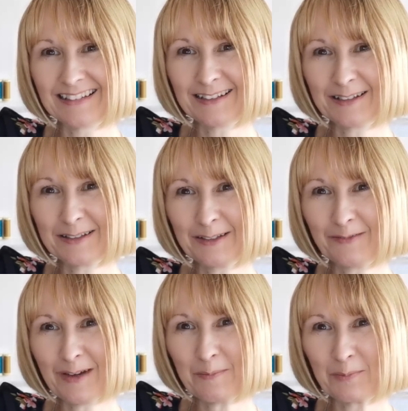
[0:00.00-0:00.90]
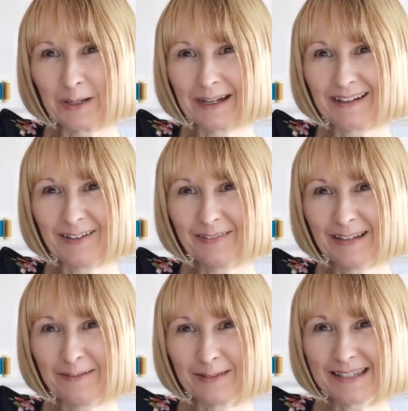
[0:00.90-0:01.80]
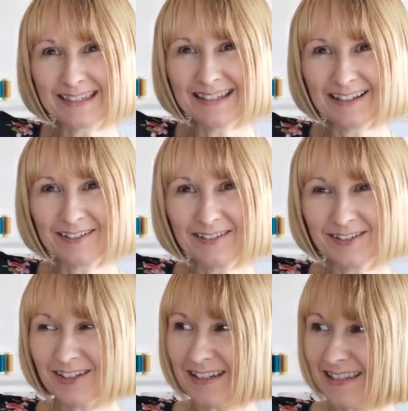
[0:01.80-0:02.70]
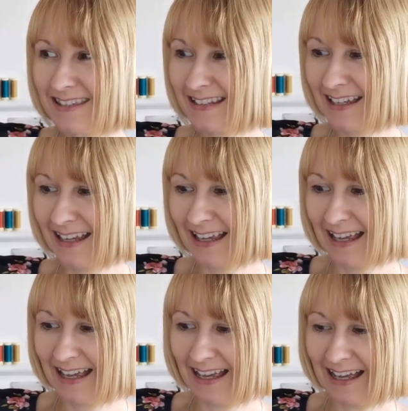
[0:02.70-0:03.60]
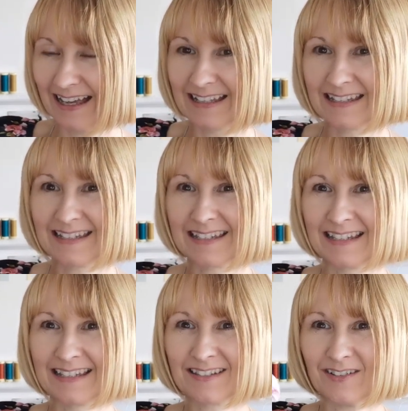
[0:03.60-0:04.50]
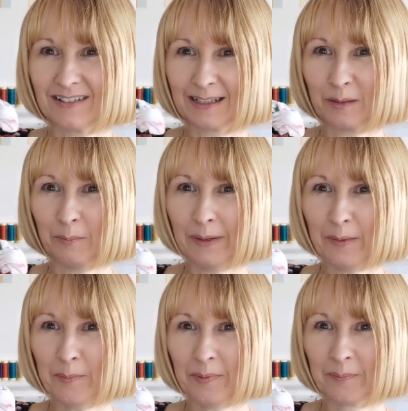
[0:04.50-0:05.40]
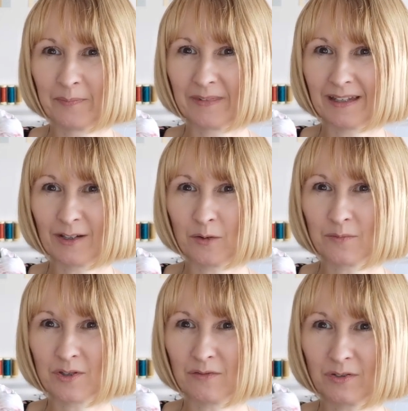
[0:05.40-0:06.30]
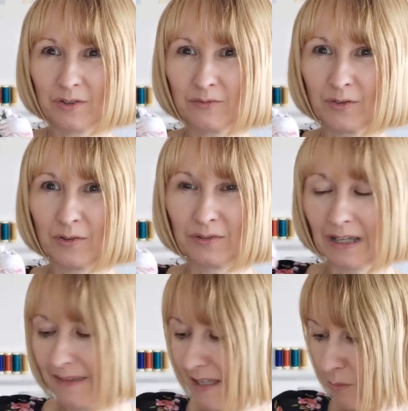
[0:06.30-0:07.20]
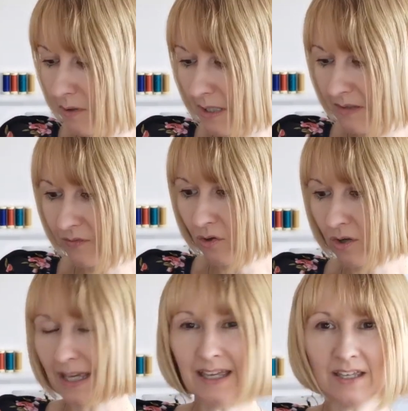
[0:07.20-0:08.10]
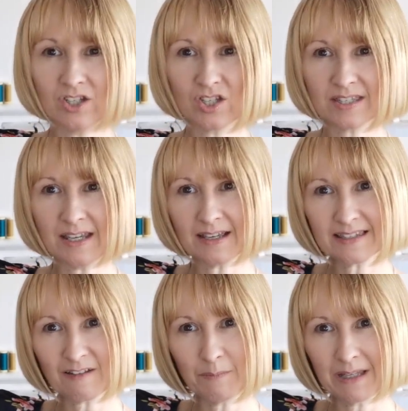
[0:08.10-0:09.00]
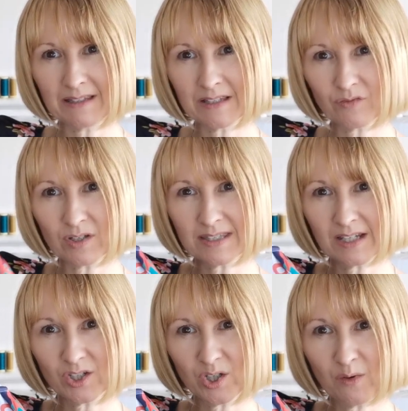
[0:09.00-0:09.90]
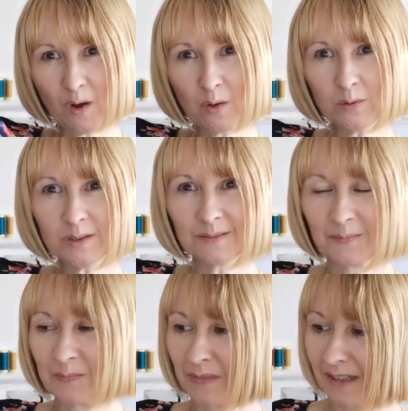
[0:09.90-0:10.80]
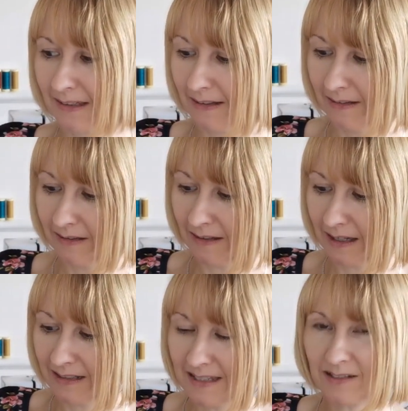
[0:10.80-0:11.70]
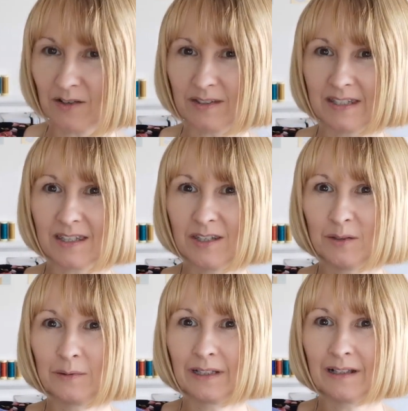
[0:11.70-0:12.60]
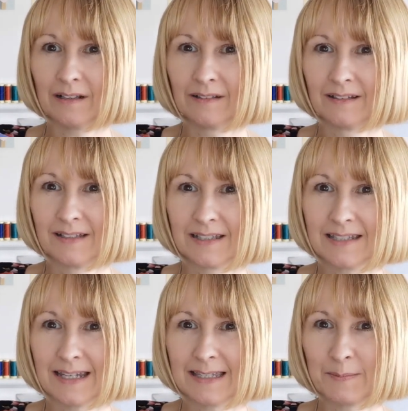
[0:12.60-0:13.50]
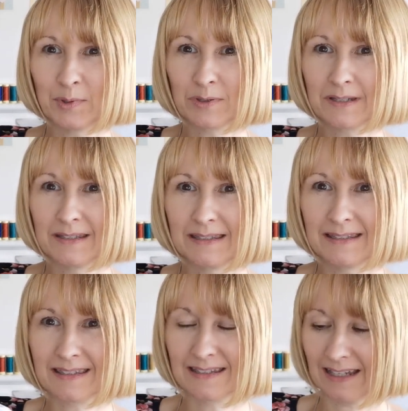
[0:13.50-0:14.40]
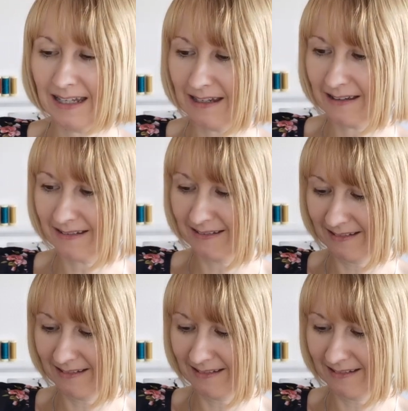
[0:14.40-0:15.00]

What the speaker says: Look at the fabric on that one, isn't that gorgeous? And it's got a little bib and it comes over at the front, and this one is for age 6. I've made this for a 6-year-old, and it's got these cute little daisy buttons here.